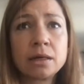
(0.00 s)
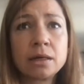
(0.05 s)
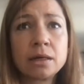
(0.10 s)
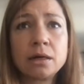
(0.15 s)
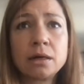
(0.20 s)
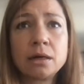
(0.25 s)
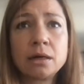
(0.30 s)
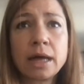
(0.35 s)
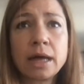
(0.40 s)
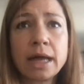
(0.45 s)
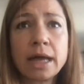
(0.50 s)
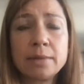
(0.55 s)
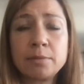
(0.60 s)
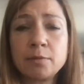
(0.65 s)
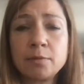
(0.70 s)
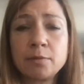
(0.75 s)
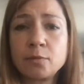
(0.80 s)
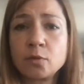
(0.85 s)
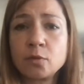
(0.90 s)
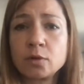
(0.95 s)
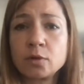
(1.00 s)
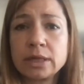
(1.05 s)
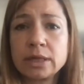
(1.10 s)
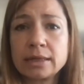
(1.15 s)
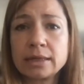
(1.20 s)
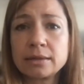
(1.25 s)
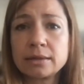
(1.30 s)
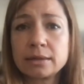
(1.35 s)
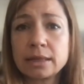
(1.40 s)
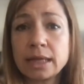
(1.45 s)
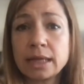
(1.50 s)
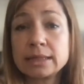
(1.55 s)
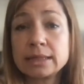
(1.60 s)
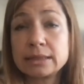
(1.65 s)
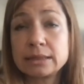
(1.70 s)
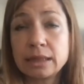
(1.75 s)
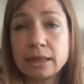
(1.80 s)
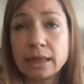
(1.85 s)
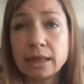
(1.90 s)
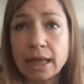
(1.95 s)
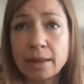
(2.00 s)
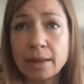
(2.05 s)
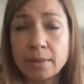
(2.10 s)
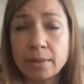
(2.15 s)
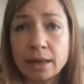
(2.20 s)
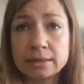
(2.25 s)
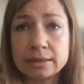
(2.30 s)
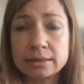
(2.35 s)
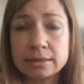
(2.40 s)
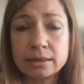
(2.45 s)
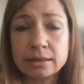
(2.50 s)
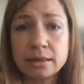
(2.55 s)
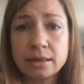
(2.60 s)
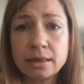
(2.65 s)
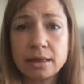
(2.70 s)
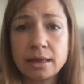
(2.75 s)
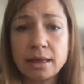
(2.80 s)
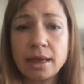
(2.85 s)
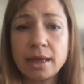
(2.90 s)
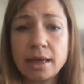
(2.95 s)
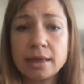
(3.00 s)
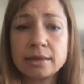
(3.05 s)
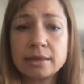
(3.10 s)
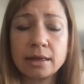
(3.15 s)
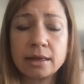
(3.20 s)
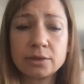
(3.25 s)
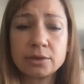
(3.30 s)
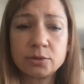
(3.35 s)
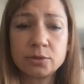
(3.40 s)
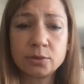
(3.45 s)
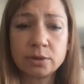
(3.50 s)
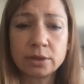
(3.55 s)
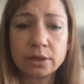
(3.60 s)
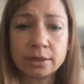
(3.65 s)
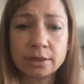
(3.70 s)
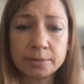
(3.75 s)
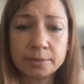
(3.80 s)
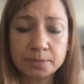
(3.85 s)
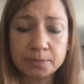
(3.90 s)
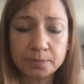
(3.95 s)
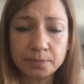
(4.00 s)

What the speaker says: and before that, and still am at ETH Zurich.